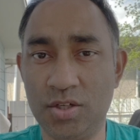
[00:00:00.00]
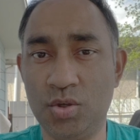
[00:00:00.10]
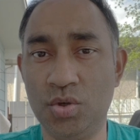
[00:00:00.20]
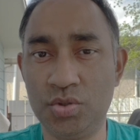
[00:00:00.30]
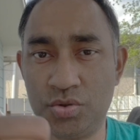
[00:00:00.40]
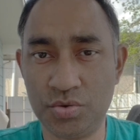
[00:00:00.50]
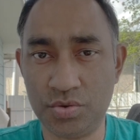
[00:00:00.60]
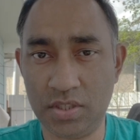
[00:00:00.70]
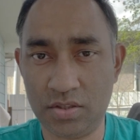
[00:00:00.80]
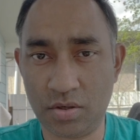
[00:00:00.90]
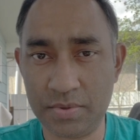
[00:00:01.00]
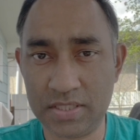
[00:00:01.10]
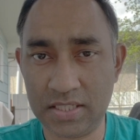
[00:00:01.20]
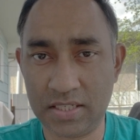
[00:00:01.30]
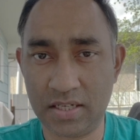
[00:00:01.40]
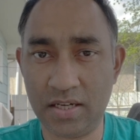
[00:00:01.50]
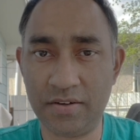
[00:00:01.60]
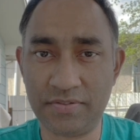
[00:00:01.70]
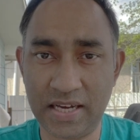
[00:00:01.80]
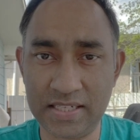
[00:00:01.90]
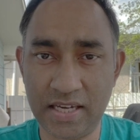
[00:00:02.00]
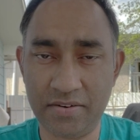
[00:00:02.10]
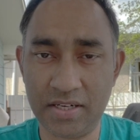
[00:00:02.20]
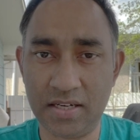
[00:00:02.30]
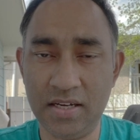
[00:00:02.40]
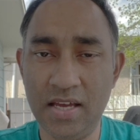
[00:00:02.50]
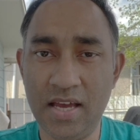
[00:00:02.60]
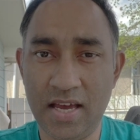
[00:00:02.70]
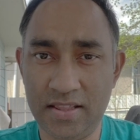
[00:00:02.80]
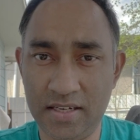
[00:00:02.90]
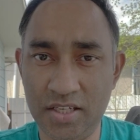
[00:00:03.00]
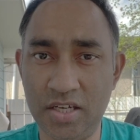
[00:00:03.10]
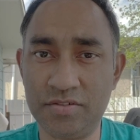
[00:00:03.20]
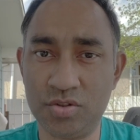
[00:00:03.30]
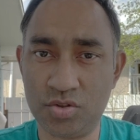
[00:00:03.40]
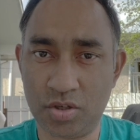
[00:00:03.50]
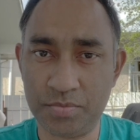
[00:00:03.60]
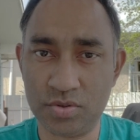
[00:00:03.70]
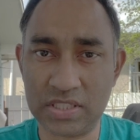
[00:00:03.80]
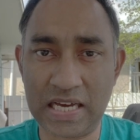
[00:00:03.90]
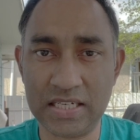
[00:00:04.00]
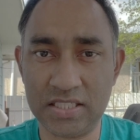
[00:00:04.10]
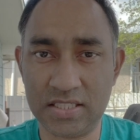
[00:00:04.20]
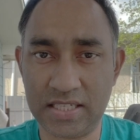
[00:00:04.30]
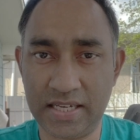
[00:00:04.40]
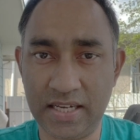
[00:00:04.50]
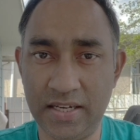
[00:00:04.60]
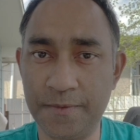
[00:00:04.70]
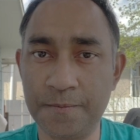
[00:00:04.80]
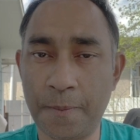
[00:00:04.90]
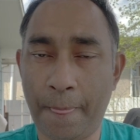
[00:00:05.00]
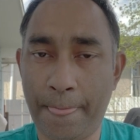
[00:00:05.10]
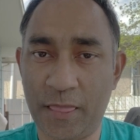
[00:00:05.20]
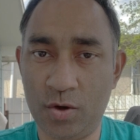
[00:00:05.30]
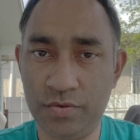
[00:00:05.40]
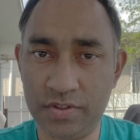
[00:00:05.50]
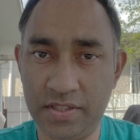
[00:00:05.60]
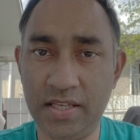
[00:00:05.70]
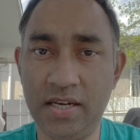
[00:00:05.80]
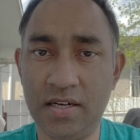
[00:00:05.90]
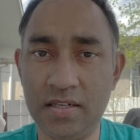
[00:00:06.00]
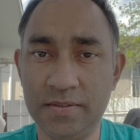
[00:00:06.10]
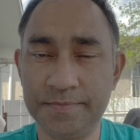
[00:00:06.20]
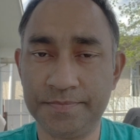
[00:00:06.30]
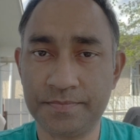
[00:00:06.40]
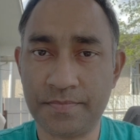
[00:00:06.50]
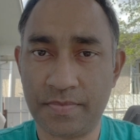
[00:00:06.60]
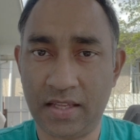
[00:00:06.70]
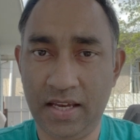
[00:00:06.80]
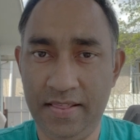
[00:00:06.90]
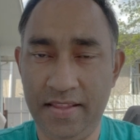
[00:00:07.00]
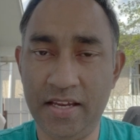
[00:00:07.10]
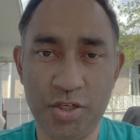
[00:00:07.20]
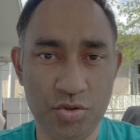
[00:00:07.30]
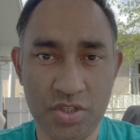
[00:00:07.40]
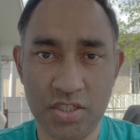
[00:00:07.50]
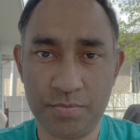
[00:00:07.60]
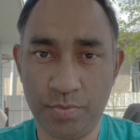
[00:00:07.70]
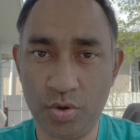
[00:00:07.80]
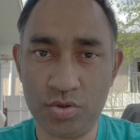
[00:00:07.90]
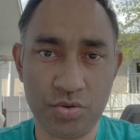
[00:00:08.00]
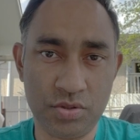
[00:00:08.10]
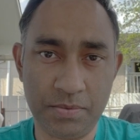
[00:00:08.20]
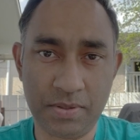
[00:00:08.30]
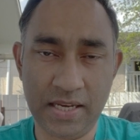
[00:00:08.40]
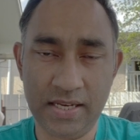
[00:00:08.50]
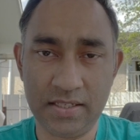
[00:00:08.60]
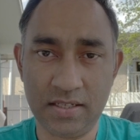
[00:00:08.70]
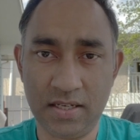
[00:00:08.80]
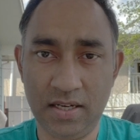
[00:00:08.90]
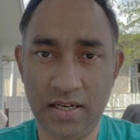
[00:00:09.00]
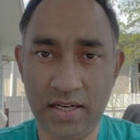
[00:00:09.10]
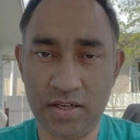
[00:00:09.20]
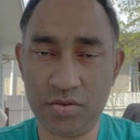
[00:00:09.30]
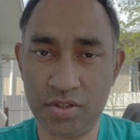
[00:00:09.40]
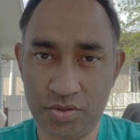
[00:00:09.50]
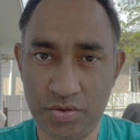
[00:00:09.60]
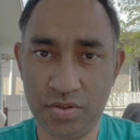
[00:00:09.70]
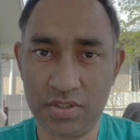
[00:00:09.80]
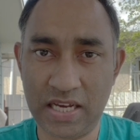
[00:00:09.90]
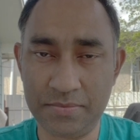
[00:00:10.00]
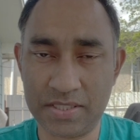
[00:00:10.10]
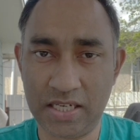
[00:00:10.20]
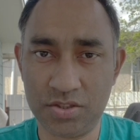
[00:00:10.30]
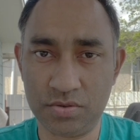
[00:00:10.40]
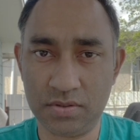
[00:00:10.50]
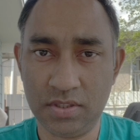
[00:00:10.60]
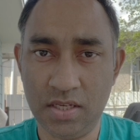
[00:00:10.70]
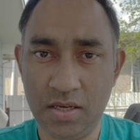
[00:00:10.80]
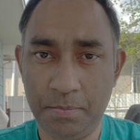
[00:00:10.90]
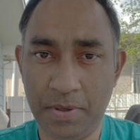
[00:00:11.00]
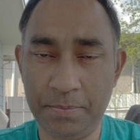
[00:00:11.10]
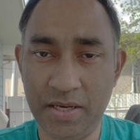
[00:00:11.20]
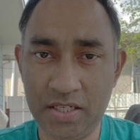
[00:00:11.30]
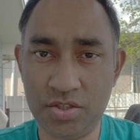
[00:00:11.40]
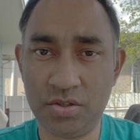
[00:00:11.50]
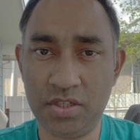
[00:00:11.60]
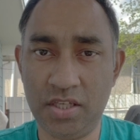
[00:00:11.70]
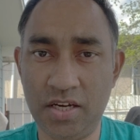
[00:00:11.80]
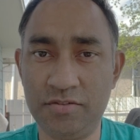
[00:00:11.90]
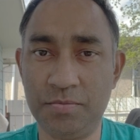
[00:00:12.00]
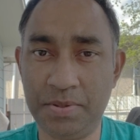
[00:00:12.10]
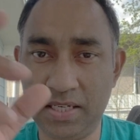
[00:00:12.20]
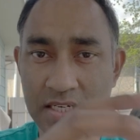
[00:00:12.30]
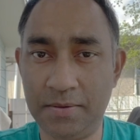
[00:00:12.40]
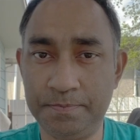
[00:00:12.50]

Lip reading: go to the domestic flight area, and then you have to drop those luggages again over there, and then you just board to the plane according to your time schedule. But make sure you have to pick up